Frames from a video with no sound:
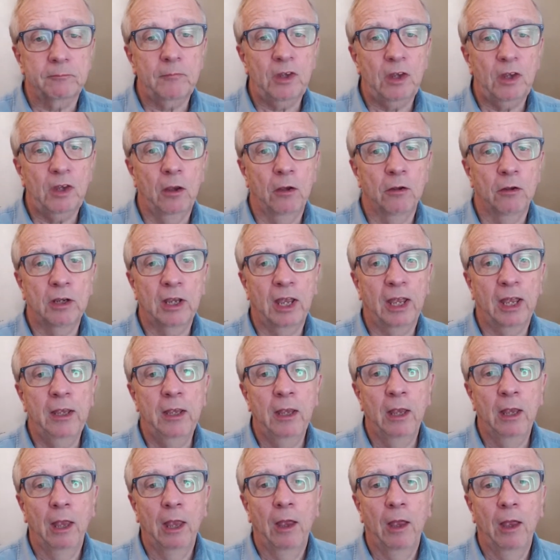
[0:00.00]
Okay,
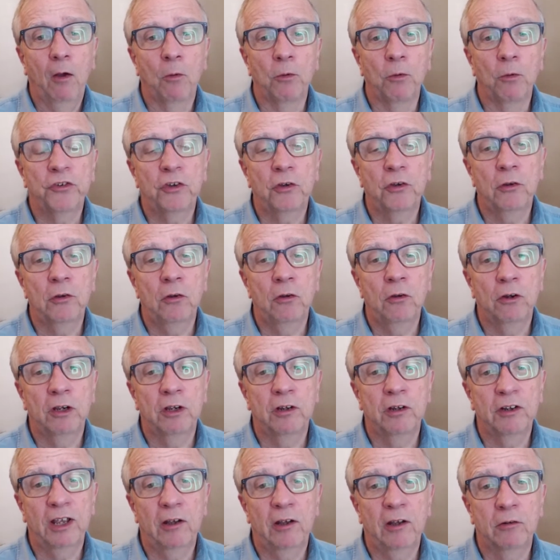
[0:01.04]
also look
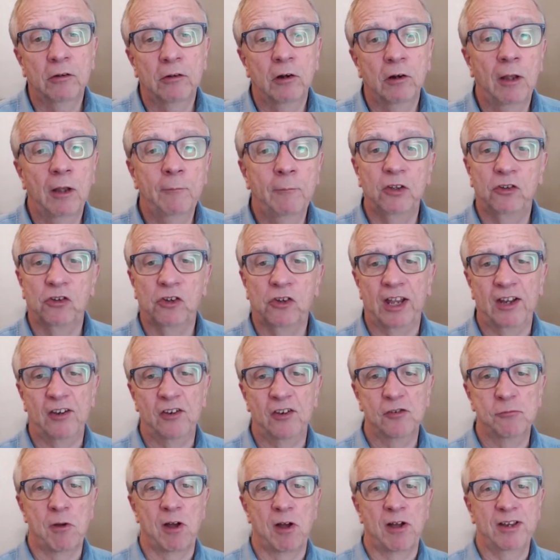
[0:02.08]
at how climate
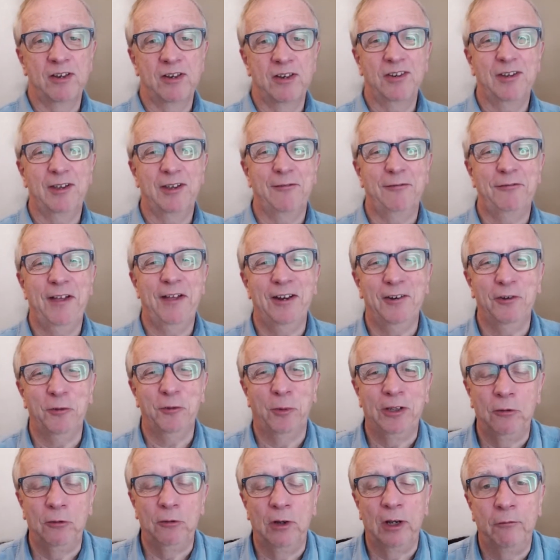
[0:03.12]
change might affect where
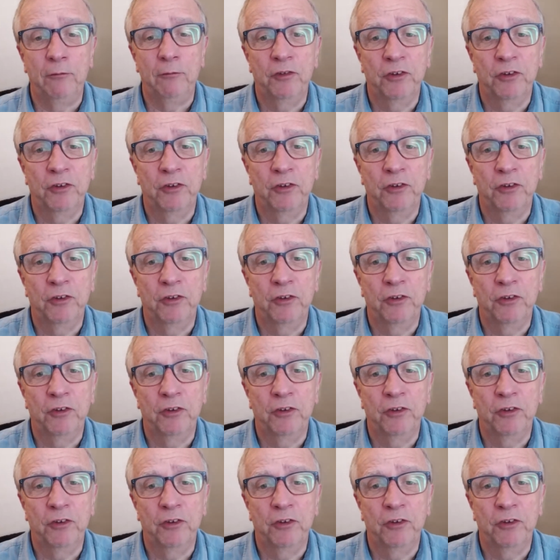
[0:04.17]
you live.